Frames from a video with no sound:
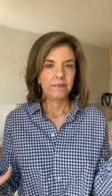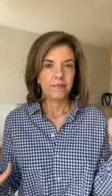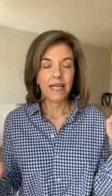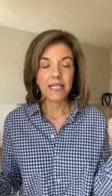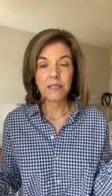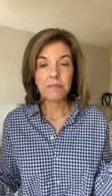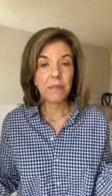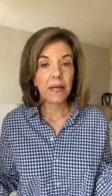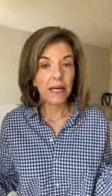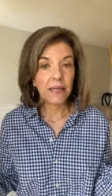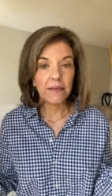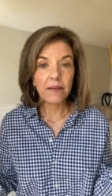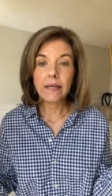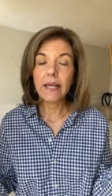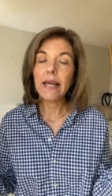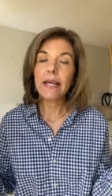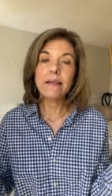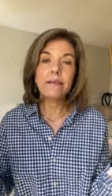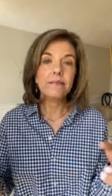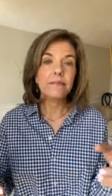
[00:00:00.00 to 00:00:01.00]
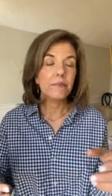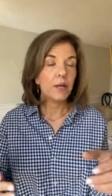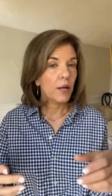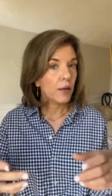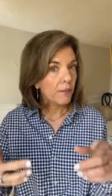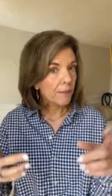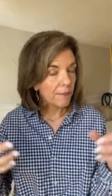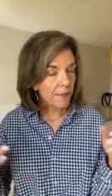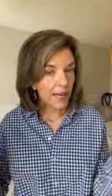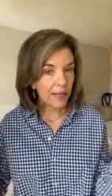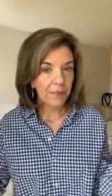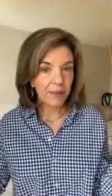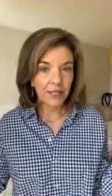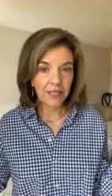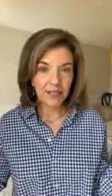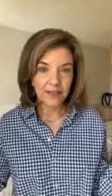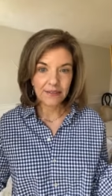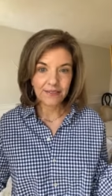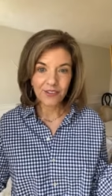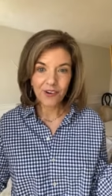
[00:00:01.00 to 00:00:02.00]
That's my, again, my
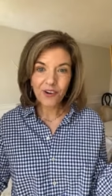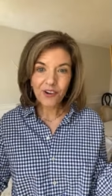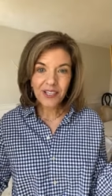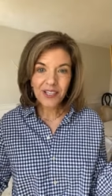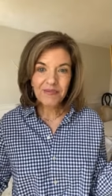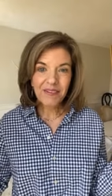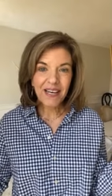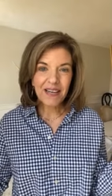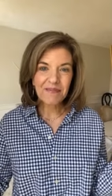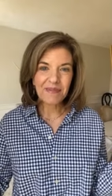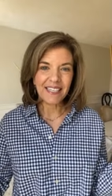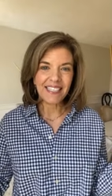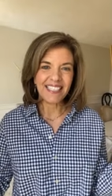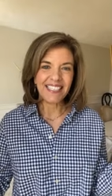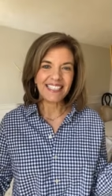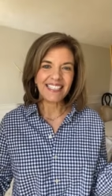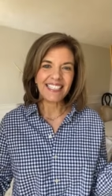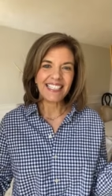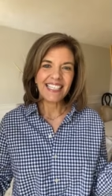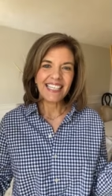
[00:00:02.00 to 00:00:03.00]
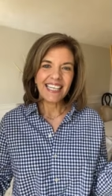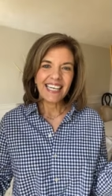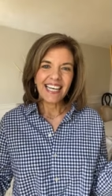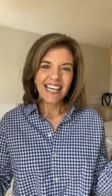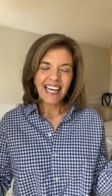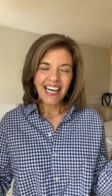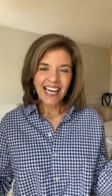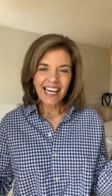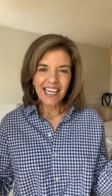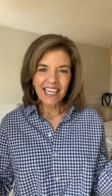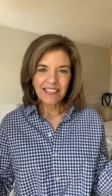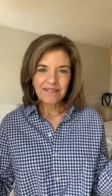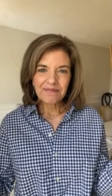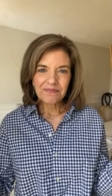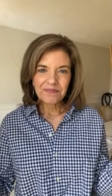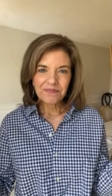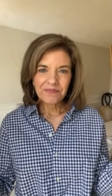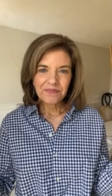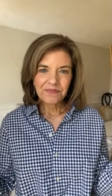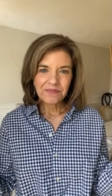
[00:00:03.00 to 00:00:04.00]
opinion, only my opinion.
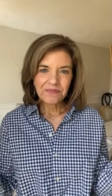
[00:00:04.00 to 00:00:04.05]
Um,